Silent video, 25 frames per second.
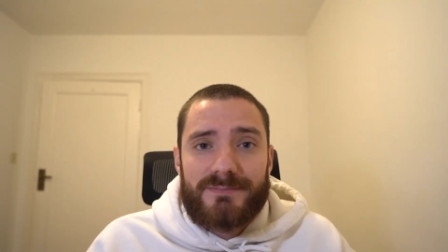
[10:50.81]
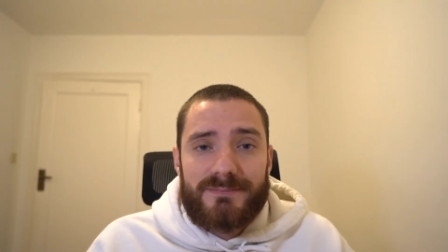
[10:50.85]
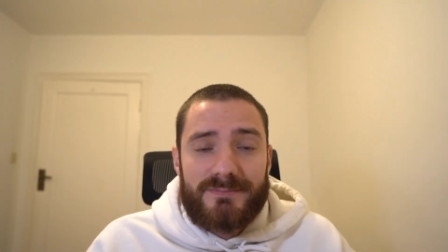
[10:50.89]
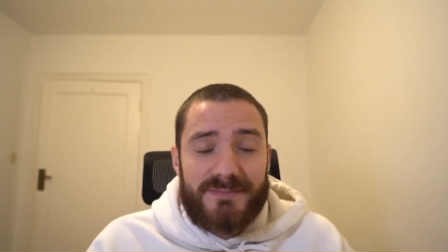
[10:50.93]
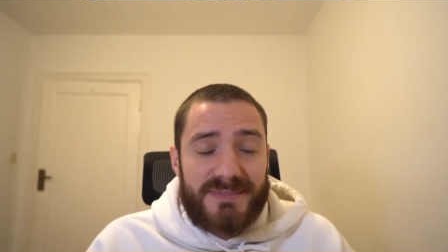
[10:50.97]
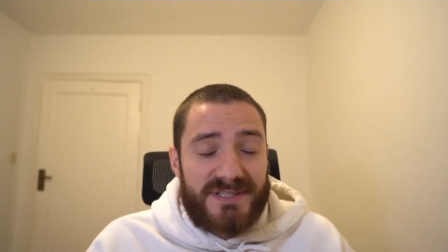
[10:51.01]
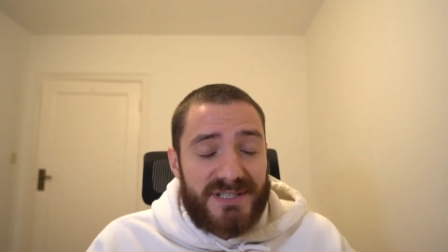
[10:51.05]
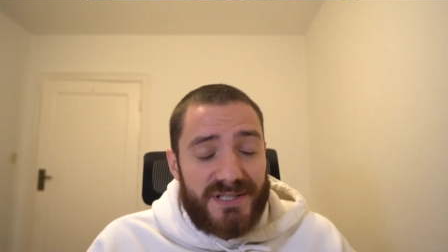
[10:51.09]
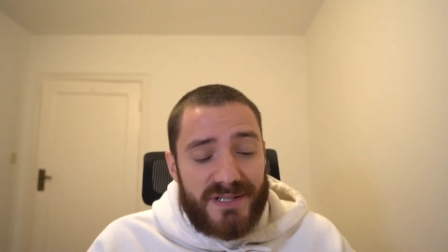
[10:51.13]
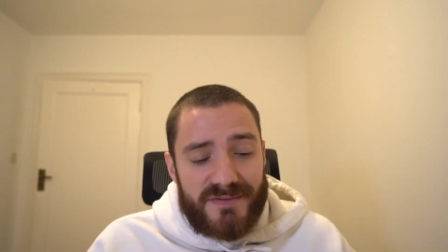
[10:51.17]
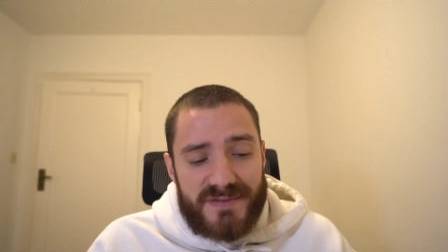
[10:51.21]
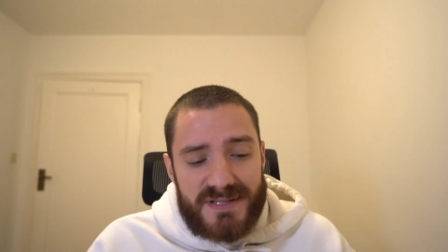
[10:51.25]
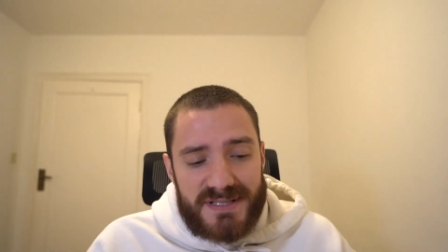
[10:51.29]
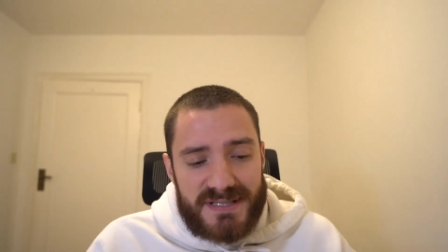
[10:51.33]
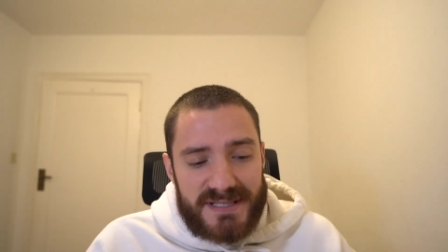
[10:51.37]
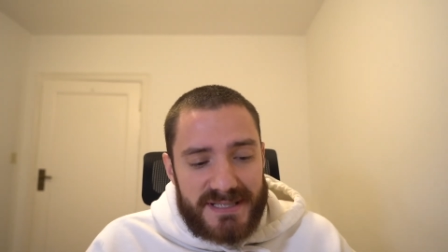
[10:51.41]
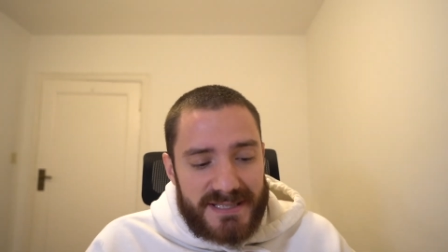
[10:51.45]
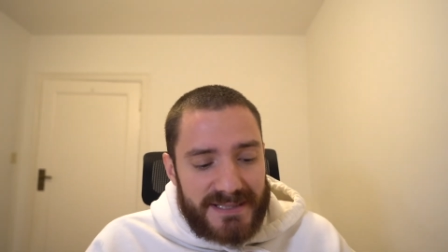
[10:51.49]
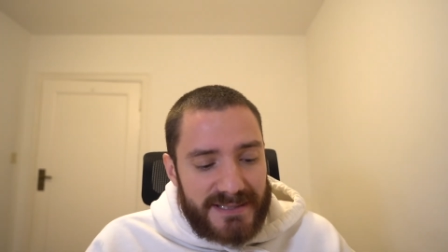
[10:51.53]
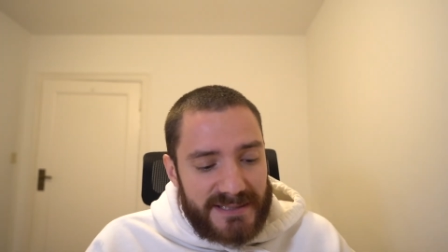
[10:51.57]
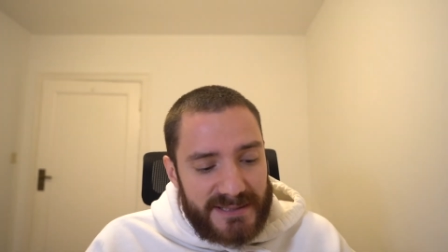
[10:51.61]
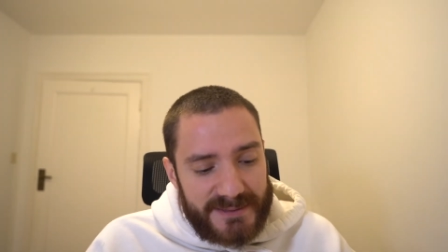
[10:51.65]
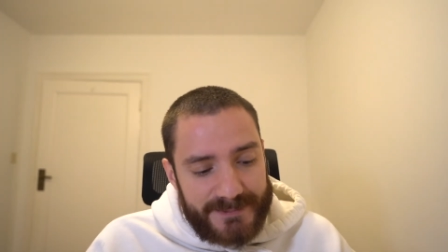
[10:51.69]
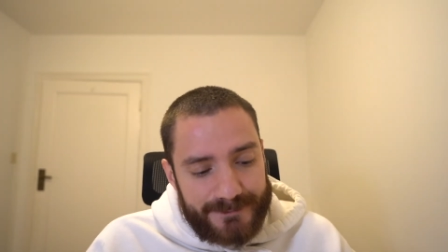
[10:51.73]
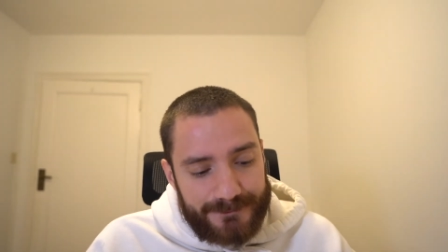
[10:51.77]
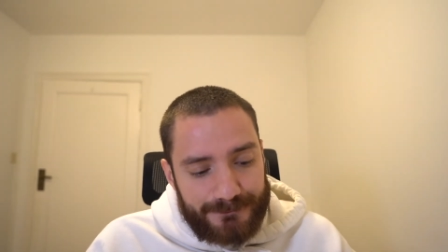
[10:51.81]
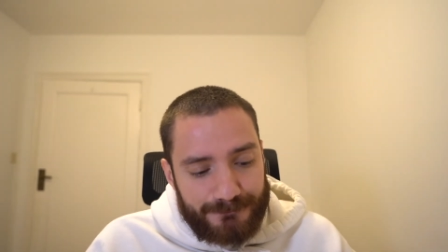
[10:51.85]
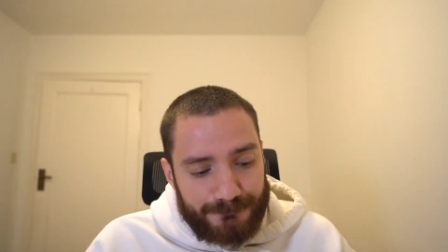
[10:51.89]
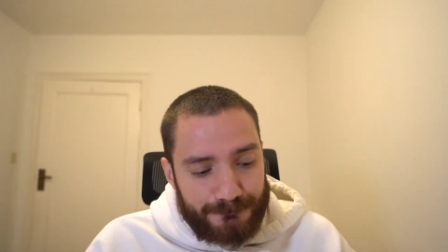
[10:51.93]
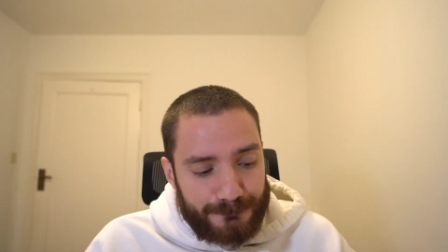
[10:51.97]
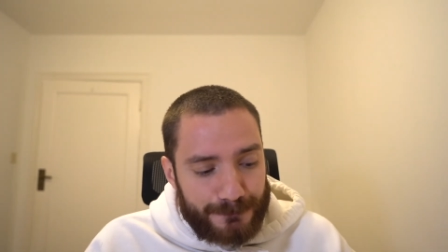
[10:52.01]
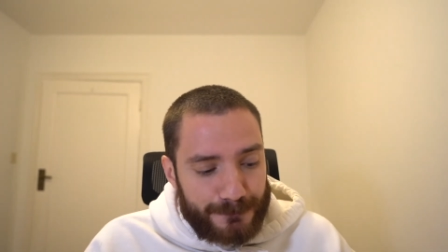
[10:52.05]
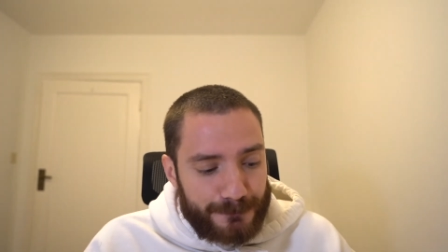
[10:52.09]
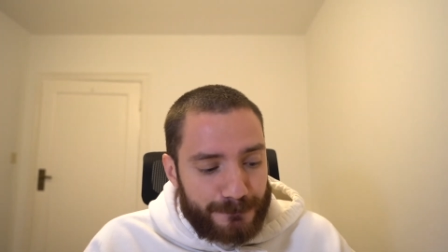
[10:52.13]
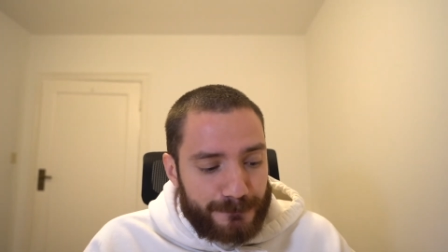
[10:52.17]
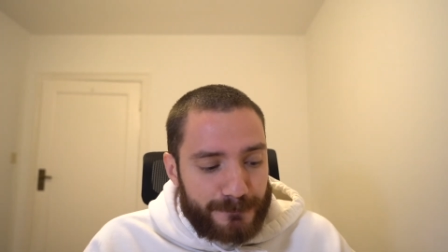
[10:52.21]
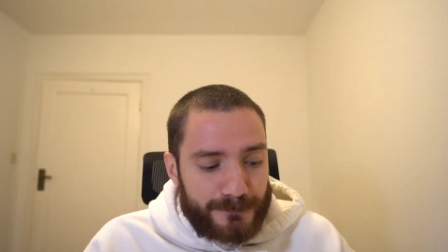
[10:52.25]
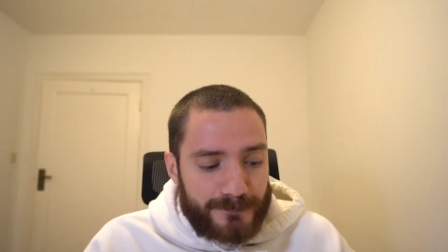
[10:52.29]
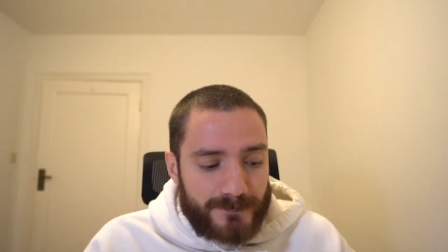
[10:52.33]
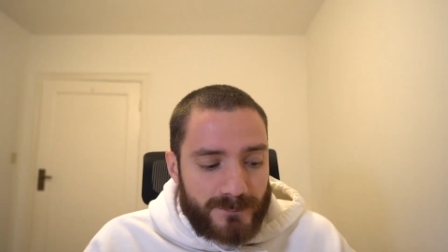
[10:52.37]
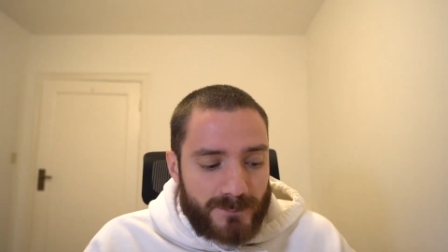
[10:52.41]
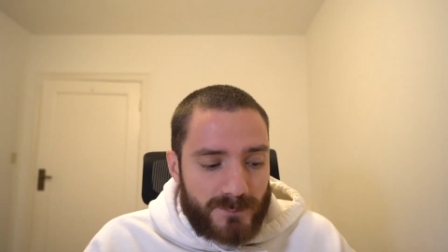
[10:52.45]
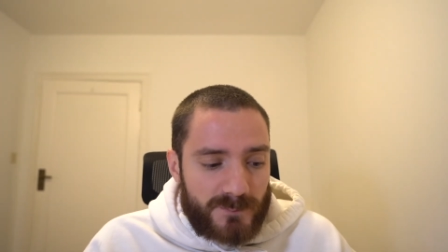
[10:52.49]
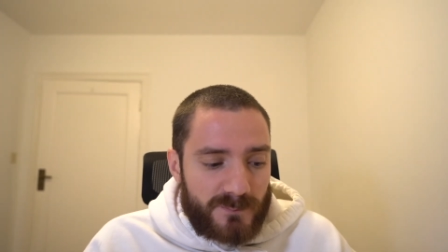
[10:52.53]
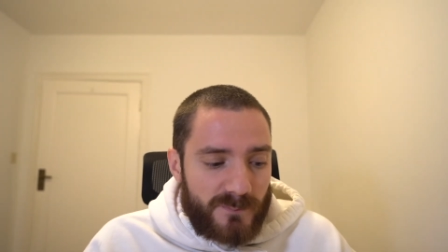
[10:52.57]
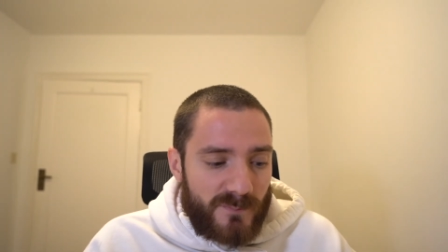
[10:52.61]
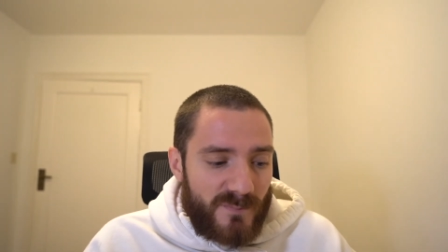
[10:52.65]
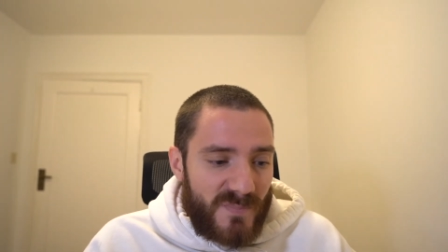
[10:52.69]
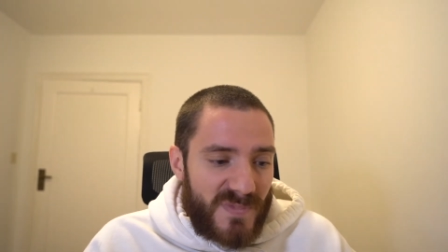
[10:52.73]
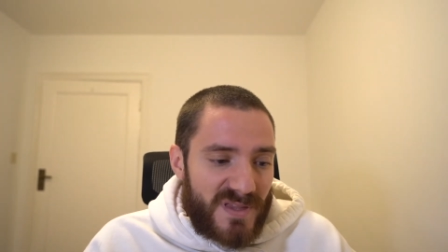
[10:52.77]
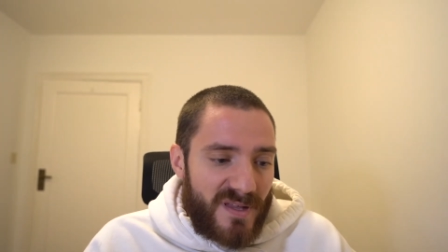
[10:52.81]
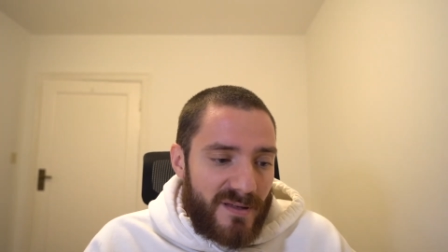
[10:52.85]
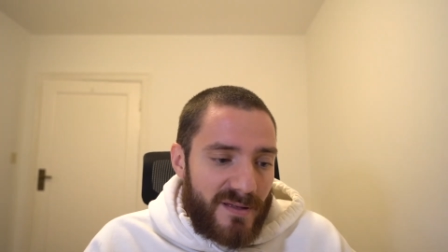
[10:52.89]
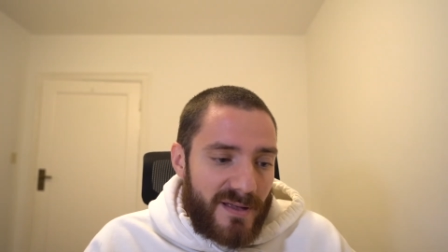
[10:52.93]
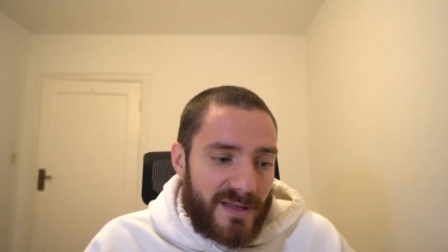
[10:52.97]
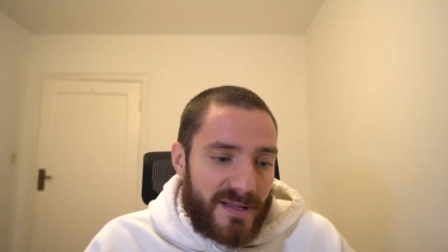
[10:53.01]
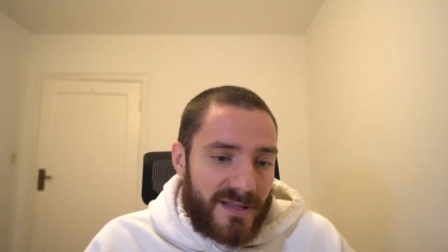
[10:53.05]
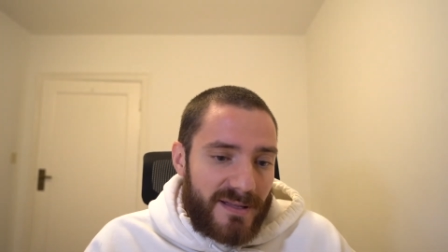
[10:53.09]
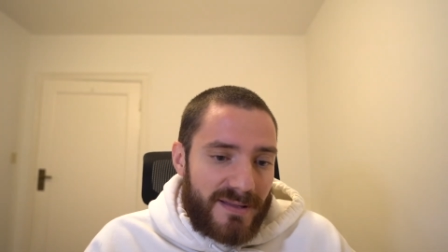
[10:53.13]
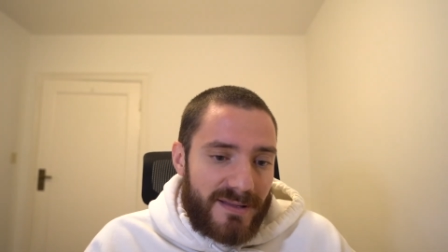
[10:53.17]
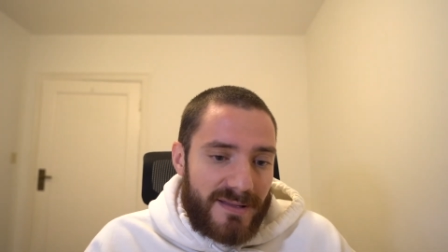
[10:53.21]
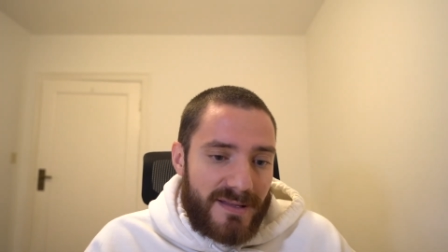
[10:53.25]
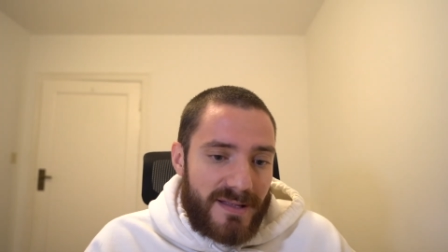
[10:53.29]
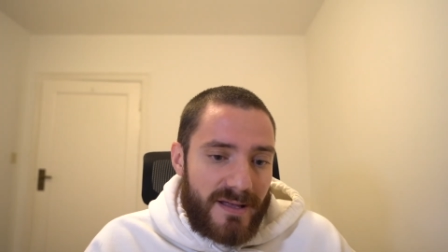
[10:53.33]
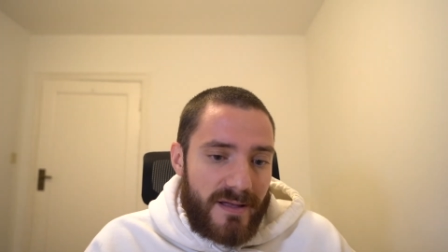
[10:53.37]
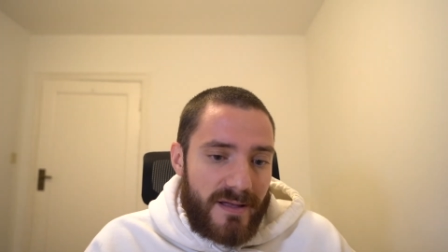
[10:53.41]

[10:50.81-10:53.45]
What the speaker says: services, and